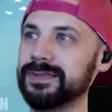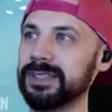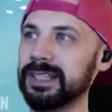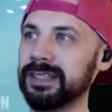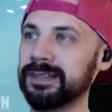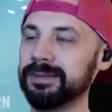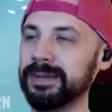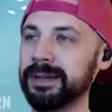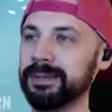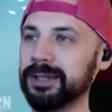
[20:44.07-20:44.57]

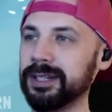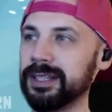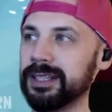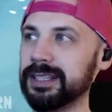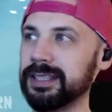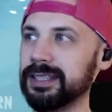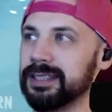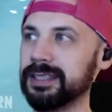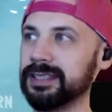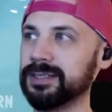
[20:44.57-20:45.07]
Remember, all I
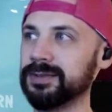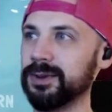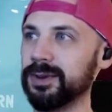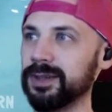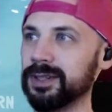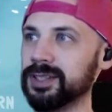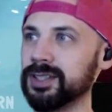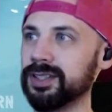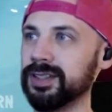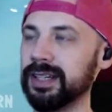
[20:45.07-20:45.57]
need is 4.
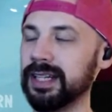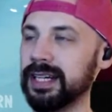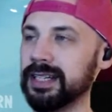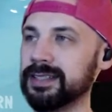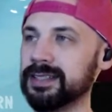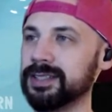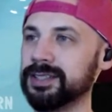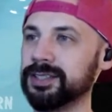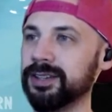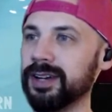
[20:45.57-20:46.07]
So
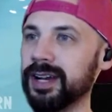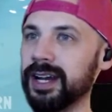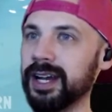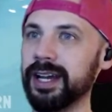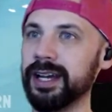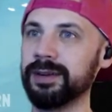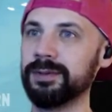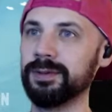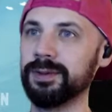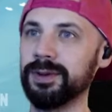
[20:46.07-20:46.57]
let's try
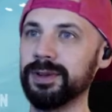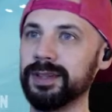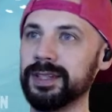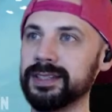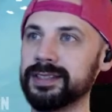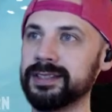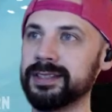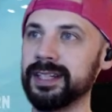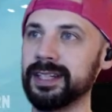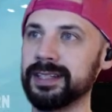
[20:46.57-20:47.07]
and roll this
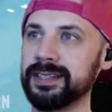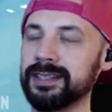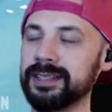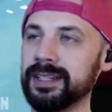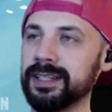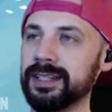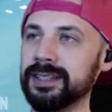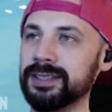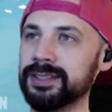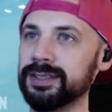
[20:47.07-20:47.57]
6
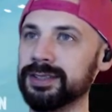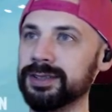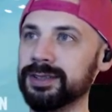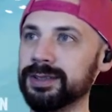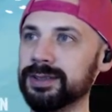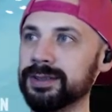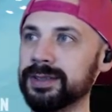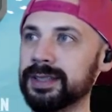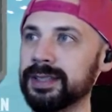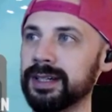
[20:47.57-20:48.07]

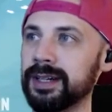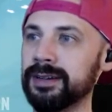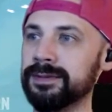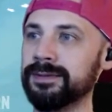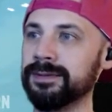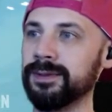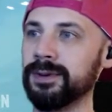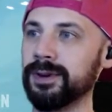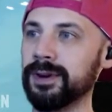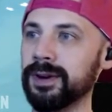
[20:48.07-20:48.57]
into a
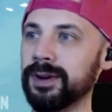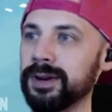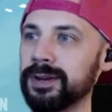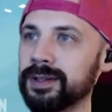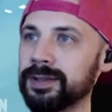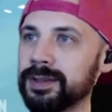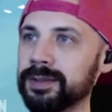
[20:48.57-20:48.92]
4.